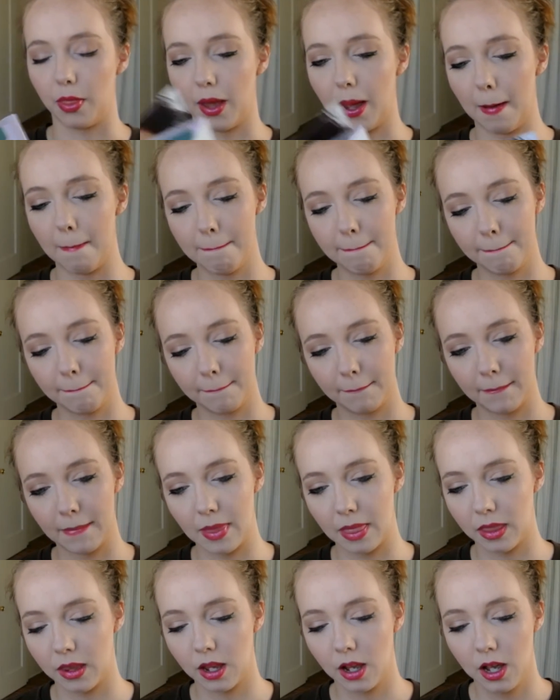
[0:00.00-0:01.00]
them.
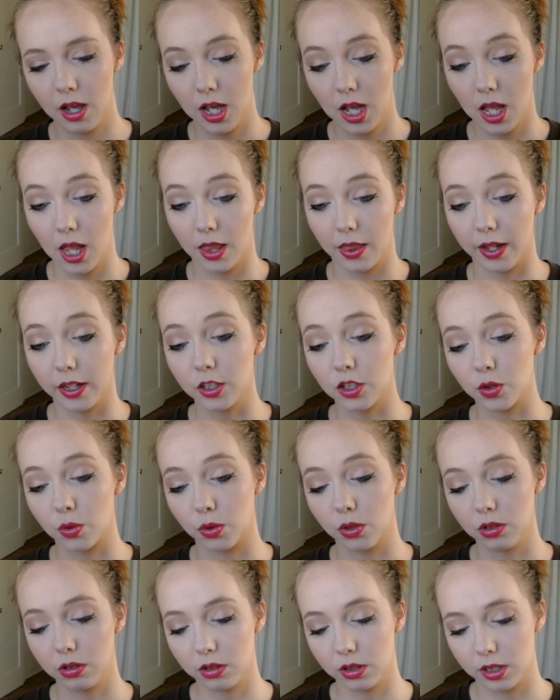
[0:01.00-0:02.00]
That's
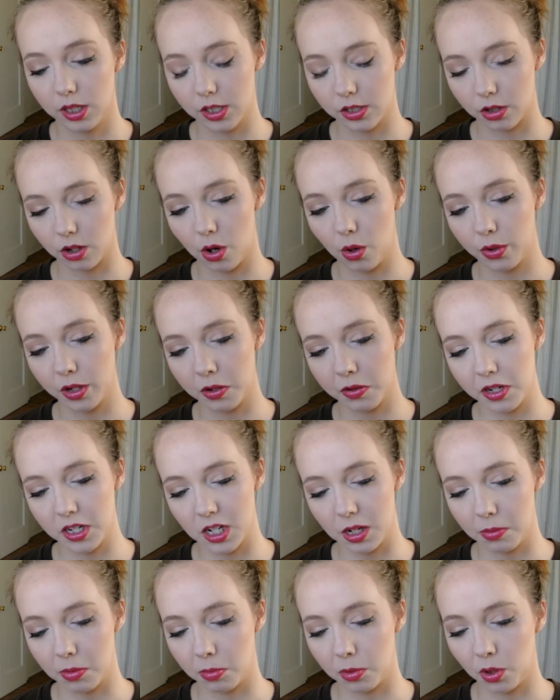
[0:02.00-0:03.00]
cool. These are only
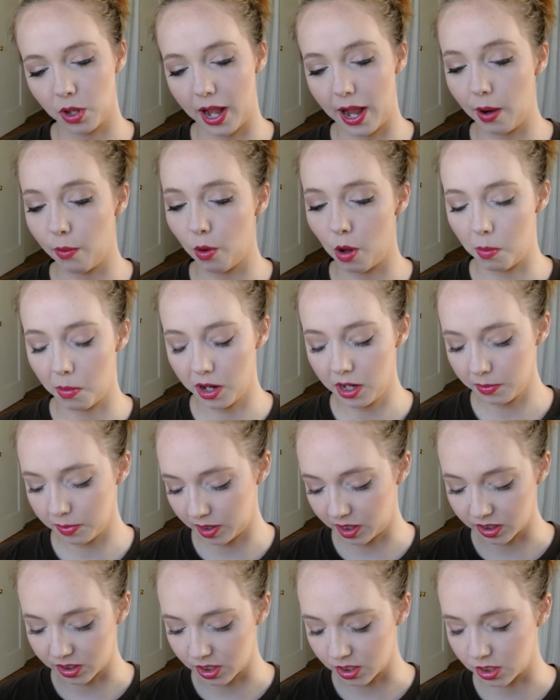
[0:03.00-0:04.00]
redeemable at Walmart
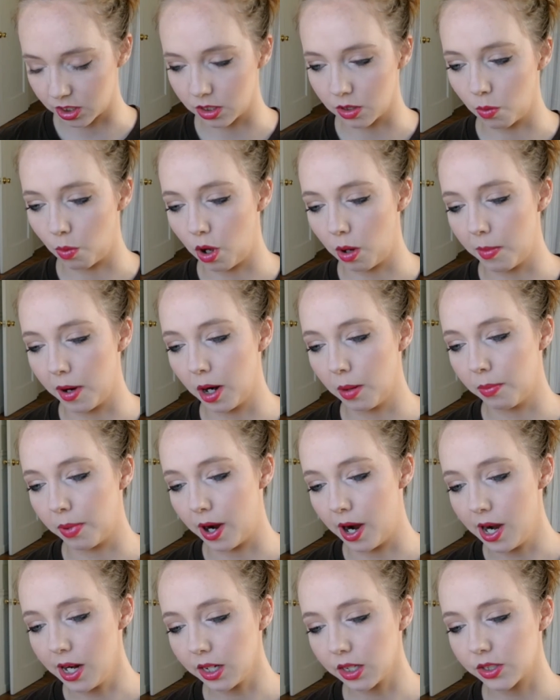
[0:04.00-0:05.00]
because this is a Walmart
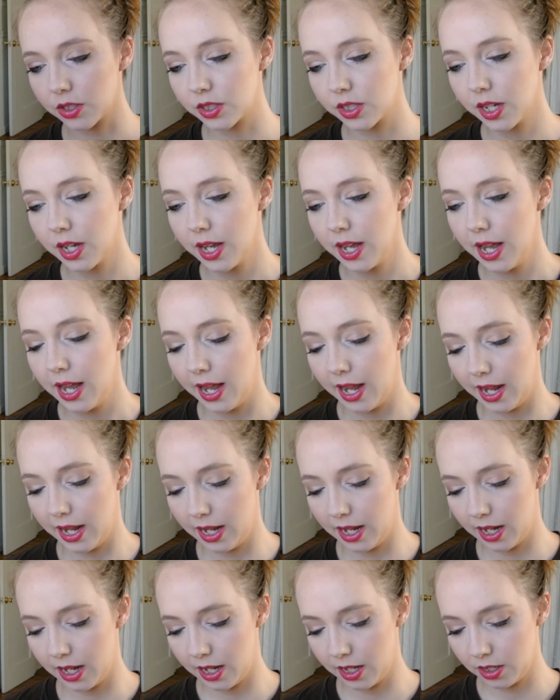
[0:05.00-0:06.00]
box.
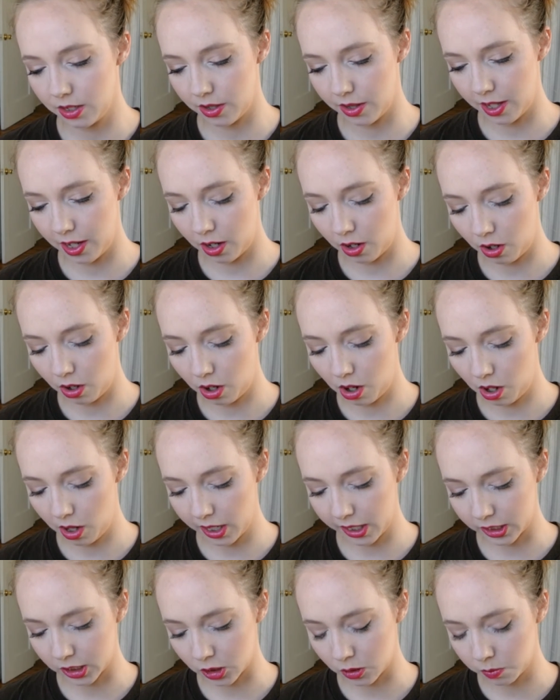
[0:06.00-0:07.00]
And they all
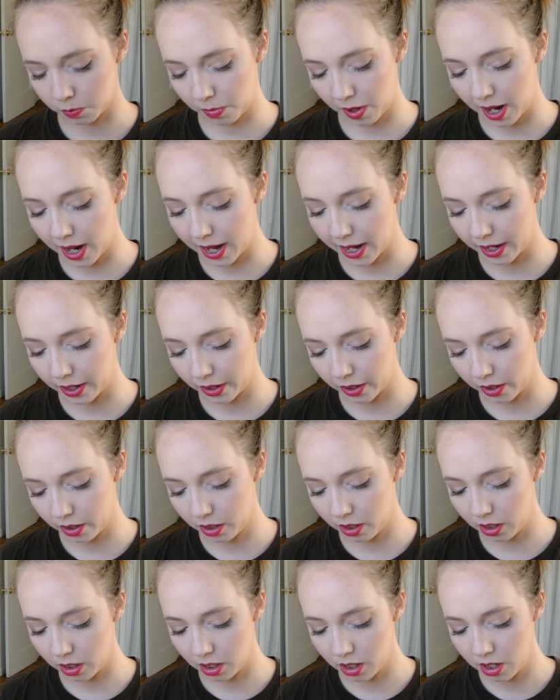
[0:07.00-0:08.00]

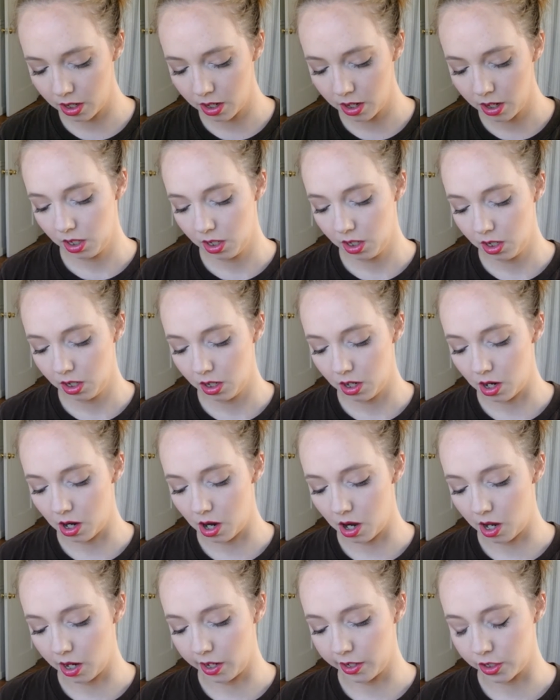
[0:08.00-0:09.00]
expire
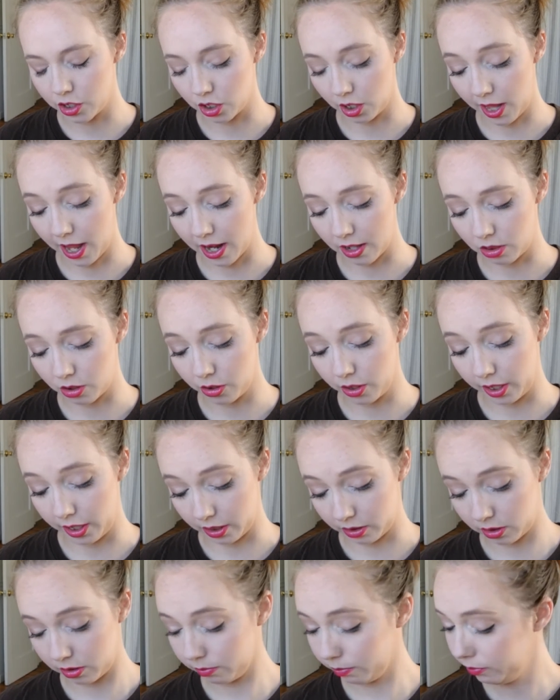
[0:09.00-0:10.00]
on July
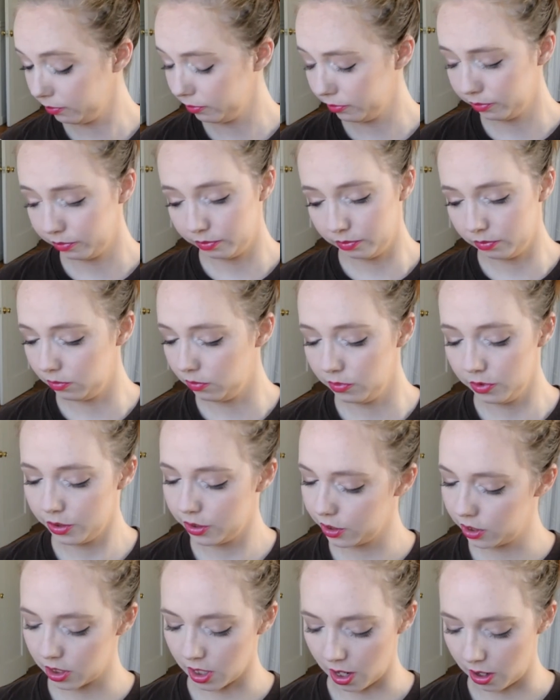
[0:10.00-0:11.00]
30th.
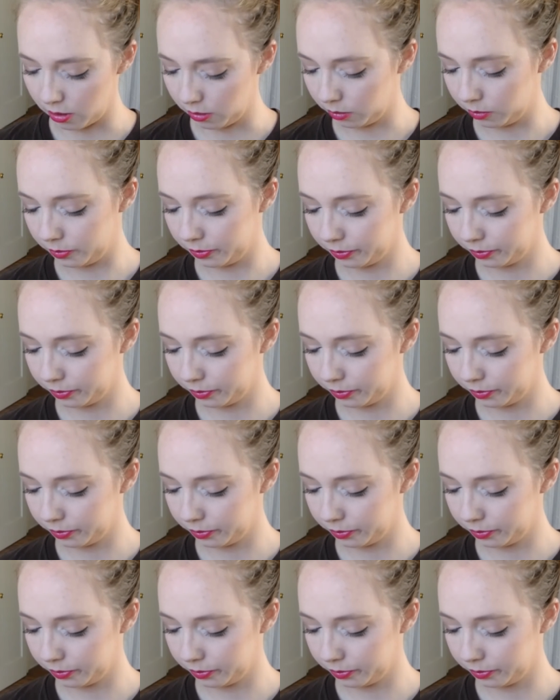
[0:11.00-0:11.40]
So,